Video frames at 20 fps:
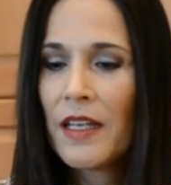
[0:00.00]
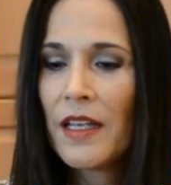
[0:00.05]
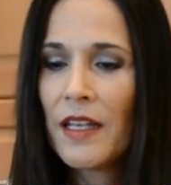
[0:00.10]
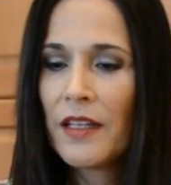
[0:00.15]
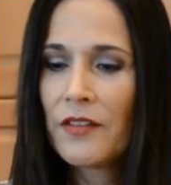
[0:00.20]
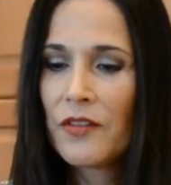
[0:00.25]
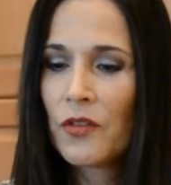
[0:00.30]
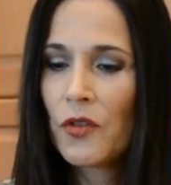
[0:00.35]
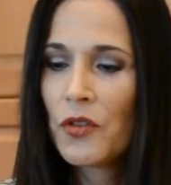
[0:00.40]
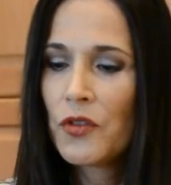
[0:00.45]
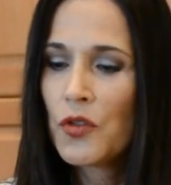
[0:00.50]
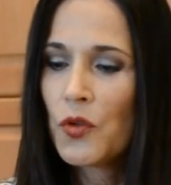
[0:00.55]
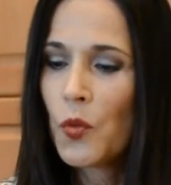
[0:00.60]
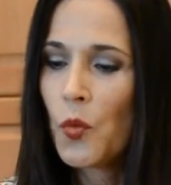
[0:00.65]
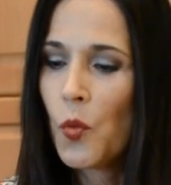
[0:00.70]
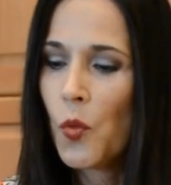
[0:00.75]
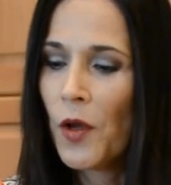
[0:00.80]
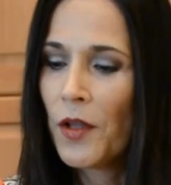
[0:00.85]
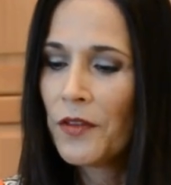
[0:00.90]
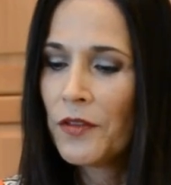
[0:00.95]
It's such a
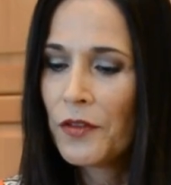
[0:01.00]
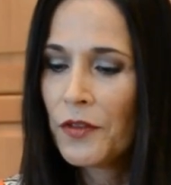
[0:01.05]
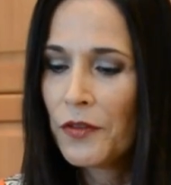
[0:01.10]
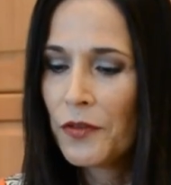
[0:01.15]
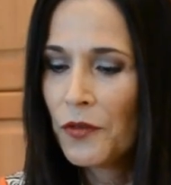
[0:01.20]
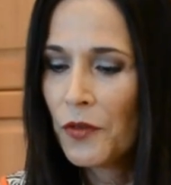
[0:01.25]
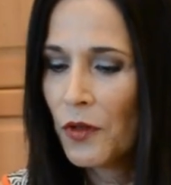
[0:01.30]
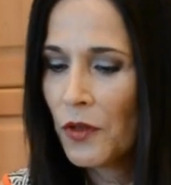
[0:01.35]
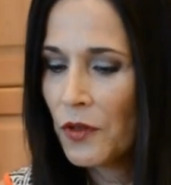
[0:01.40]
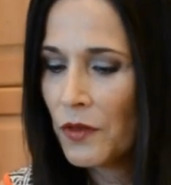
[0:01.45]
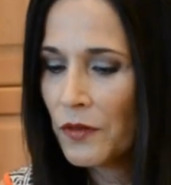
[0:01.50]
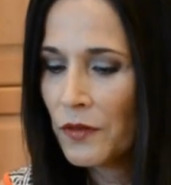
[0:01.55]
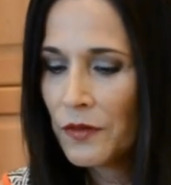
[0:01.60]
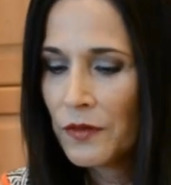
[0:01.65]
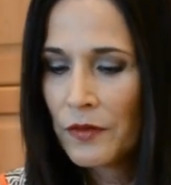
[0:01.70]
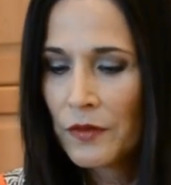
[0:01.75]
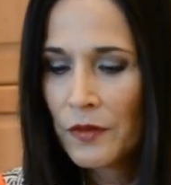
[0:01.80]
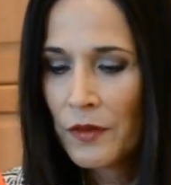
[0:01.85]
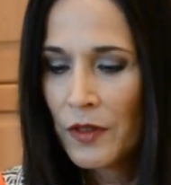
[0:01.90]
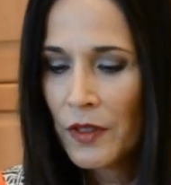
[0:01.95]
wonderful
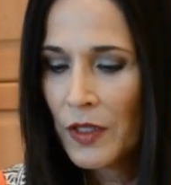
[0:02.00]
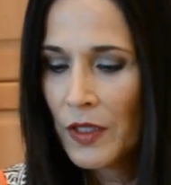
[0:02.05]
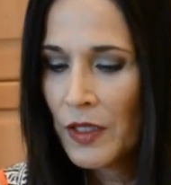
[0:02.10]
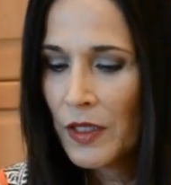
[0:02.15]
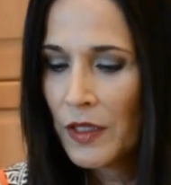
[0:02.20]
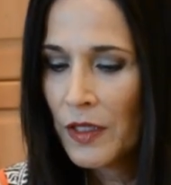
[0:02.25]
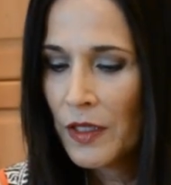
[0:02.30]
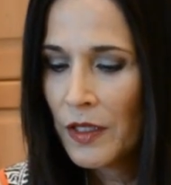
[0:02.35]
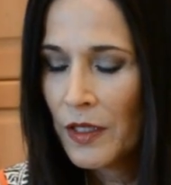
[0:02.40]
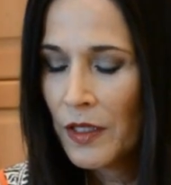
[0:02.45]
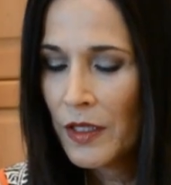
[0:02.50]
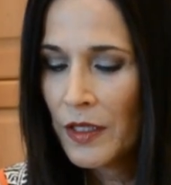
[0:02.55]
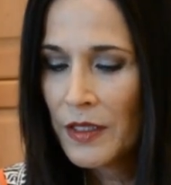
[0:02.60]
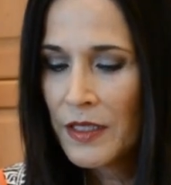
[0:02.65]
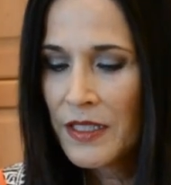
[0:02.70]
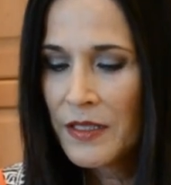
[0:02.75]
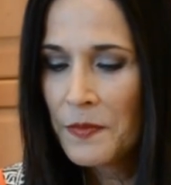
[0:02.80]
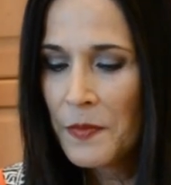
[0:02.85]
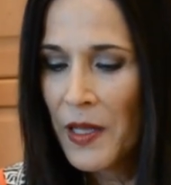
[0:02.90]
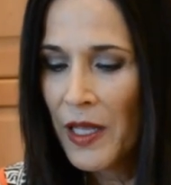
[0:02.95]

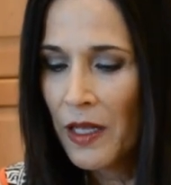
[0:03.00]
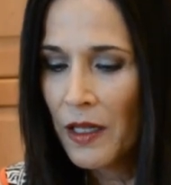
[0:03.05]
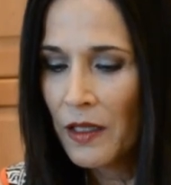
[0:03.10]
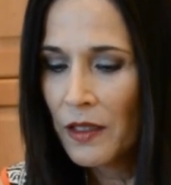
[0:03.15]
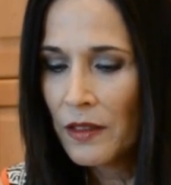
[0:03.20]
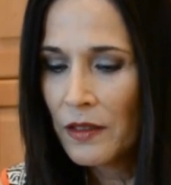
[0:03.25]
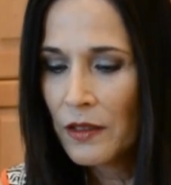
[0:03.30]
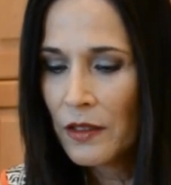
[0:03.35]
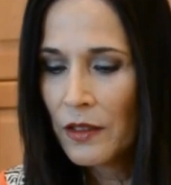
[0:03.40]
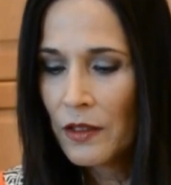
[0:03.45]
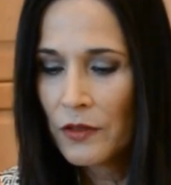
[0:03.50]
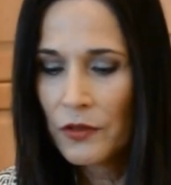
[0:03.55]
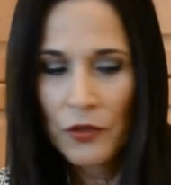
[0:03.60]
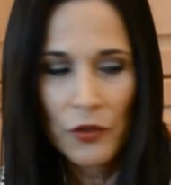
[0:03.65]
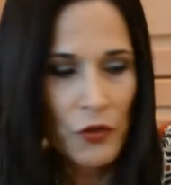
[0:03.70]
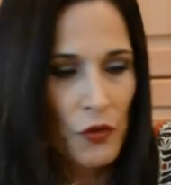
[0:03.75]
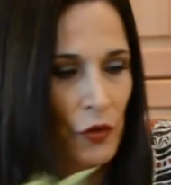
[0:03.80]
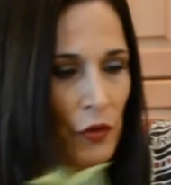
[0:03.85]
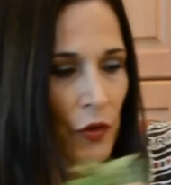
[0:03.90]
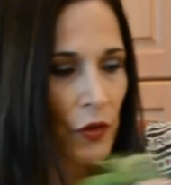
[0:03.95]
smell,
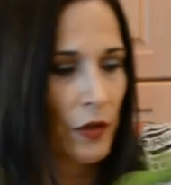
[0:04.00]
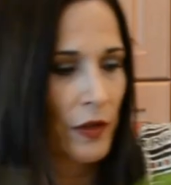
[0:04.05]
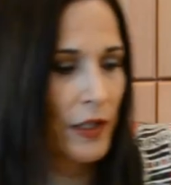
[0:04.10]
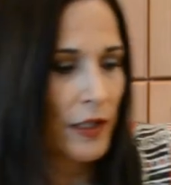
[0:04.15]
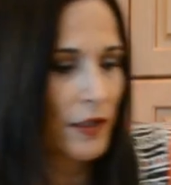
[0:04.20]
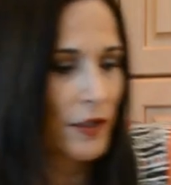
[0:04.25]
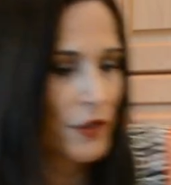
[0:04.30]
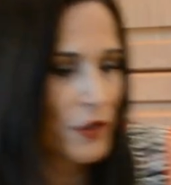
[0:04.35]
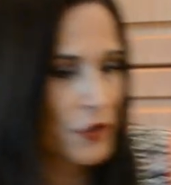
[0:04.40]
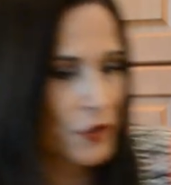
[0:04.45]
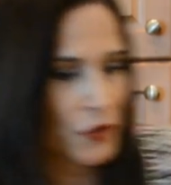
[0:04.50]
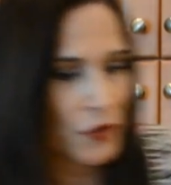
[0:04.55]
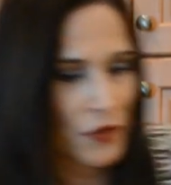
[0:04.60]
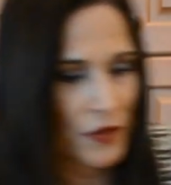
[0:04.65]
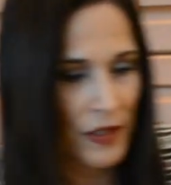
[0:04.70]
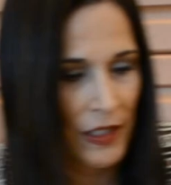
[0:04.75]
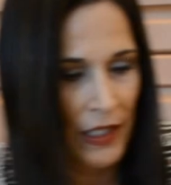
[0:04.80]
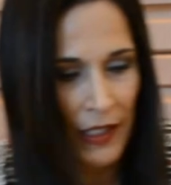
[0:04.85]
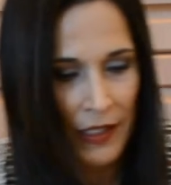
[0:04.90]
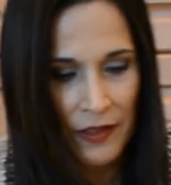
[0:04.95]
such a
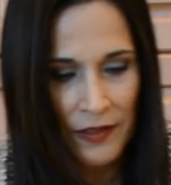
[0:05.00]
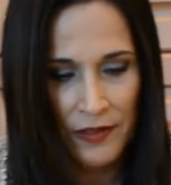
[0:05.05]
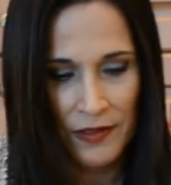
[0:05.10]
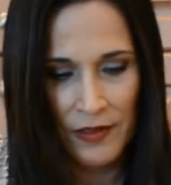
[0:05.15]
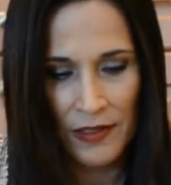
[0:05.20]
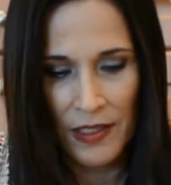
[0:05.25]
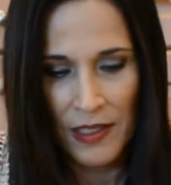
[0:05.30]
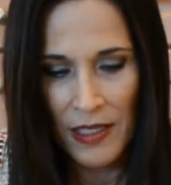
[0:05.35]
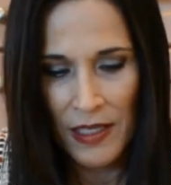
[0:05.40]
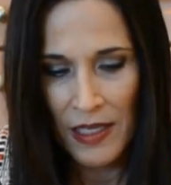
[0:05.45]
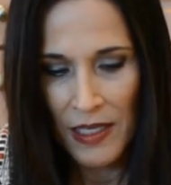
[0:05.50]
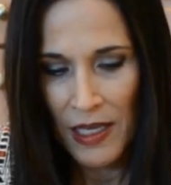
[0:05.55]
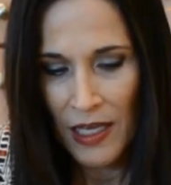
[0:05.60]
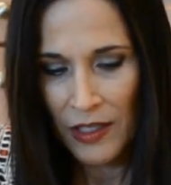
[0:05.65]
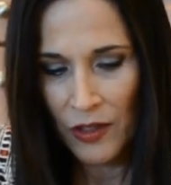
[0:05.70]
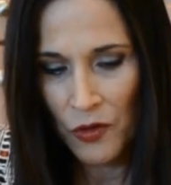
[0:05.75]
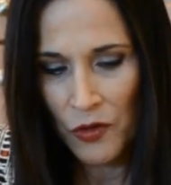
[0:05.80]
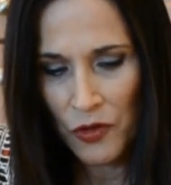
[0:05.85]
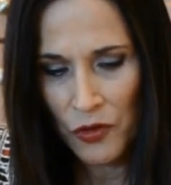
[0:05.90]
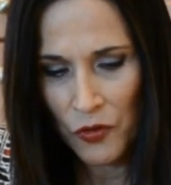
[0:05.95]
delicious taste.
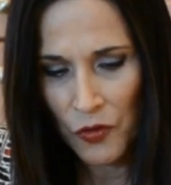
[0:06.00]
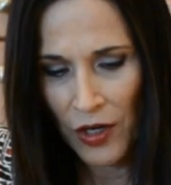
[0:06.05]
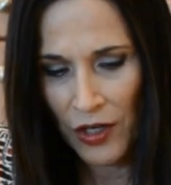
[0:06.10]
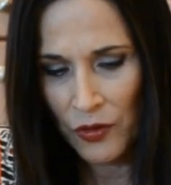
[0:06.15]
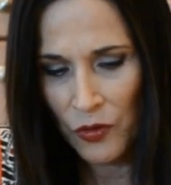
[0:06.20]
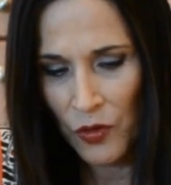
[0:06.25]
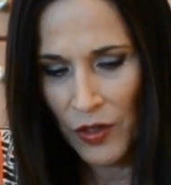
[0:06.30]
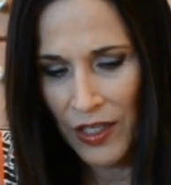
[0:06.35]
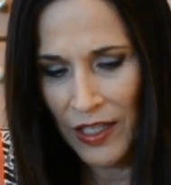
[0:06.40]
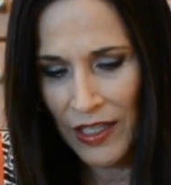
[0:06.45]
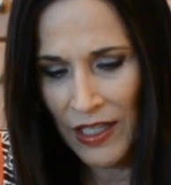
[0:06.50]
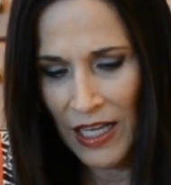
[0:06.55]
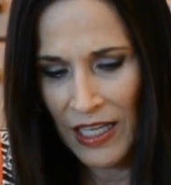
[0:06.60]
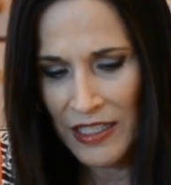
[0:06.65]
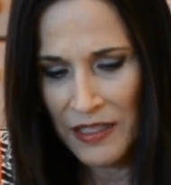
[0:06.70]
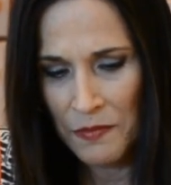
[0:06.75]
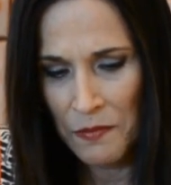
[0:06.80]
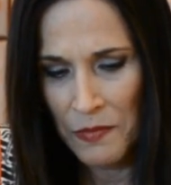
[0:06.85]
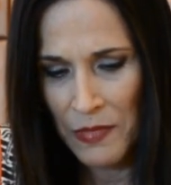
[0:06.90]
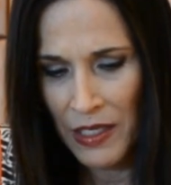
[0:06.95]
I'm going to try to get
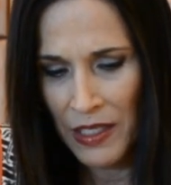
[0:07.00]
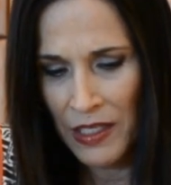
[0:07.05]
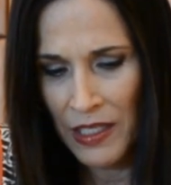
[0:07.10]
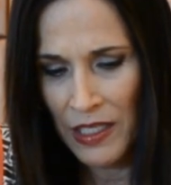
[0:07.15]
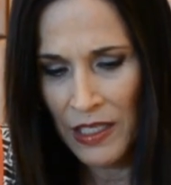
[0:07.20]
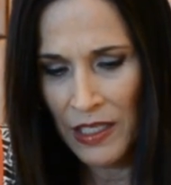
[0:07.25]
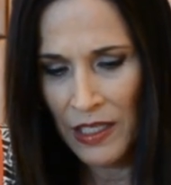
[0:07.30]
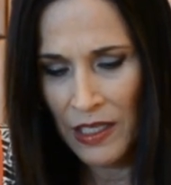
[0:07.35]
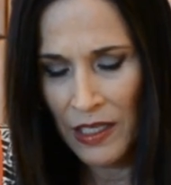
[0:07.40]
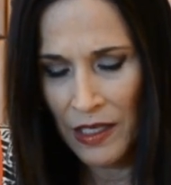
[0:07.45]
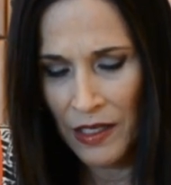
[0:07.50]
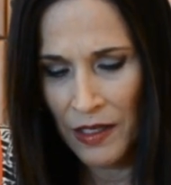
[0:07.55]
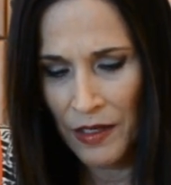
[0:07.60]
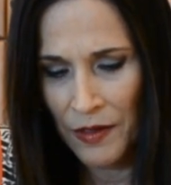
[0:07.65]
as many